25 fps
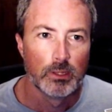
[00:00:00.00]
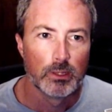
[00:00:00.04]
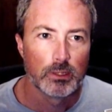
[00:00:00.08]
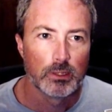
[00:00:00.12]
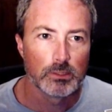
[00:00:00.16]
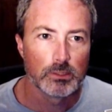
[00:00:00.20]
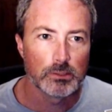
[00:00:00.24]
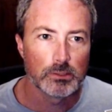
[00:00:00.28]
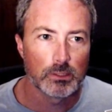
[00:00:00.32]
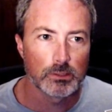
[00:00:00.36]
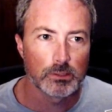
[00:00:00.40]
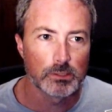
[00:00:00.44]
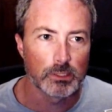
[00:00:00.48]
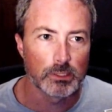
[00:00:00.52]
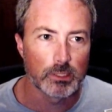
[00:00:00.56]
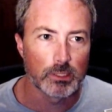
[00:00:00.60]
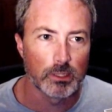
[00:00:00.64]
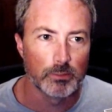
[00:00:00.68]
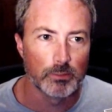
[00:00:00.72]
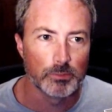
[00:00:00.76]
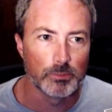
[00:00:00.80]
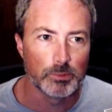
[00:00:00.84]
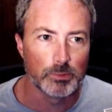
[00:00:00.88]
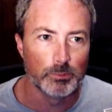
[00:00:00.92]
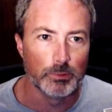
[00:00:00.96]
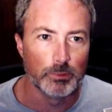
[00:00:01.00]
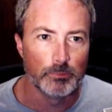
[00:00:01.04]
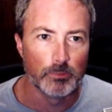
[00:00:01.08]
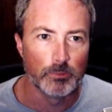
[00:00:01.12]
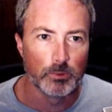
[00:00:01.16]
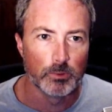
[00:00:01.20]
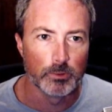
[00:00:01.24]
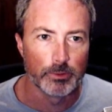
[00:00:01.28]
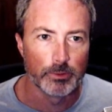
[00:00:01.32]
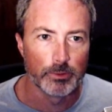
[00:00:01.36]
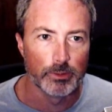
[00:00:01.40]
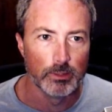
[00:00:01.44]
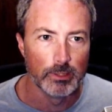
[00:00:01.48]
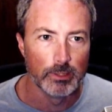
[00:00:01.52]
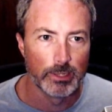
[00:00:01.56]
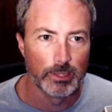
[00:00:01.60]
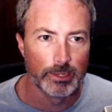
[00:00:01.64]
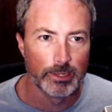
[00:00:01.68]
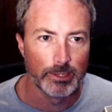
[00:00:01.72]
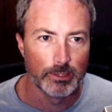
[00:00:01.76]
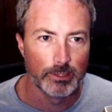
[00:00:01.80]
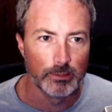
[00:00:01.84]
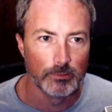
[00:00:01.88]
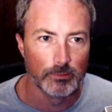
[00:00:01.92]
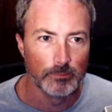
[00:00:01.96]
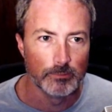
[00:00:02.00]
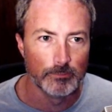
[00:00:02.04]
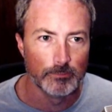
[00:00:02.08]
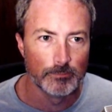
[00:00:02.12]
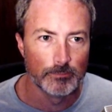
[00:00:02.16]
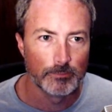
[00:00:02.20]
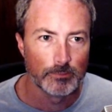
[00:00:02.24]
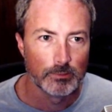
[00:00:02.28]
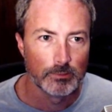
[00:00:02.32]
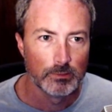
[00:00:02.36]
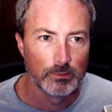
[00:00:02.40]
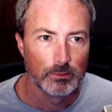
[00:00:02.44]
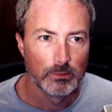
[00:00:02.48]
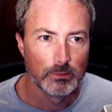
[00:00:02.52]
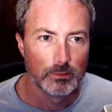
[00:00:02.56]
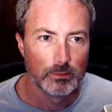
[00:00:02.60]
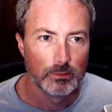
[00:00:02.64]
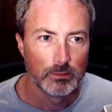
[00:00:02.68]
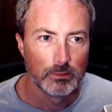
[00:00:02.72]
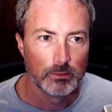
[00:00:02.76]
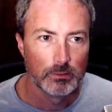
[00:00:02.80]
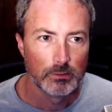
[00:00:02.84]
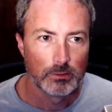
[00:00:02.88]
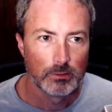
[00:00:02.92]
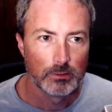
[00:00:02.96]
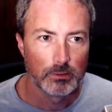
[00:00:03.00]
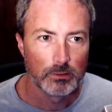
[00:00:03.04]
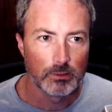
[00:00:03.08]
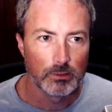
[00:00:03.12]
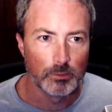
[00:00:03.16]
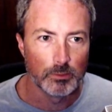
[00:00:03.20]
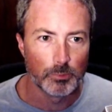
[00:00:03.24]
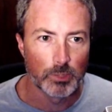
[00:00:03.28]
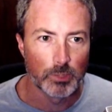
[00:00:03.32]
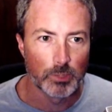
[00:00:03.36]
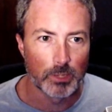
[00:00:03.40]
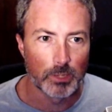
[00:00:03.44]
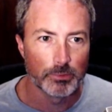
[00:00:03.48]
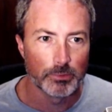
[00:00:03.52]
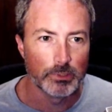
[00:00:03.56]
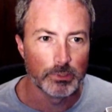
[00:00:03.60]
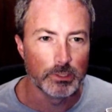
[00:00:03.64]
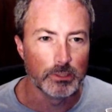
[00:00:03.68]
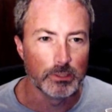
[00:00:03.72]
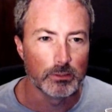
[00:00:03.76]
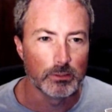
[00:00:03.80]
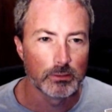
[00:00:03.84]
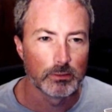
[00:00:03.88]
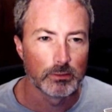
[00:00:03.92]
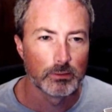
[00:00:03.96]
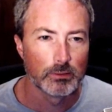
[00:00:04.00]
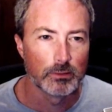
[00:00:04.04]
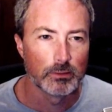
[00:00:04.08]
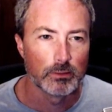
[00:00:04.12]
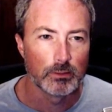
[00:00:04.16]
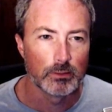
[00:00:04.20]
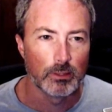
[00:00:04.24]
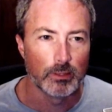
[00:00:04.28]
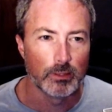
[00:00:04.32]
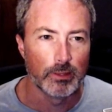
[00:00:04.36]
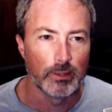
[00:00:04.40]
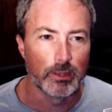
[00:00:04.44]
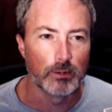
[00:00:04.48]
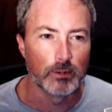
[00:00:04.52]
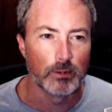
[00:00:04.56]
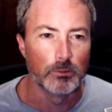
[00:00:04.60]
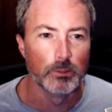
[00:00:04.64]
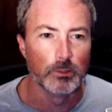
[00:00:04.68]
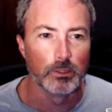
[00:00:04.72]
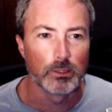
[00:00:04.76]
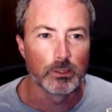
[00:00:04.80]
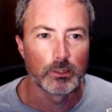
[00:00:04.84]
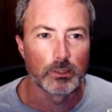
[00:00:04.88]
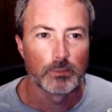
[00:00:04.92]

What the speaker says: As long as it comes before the line of the property, then that'll work.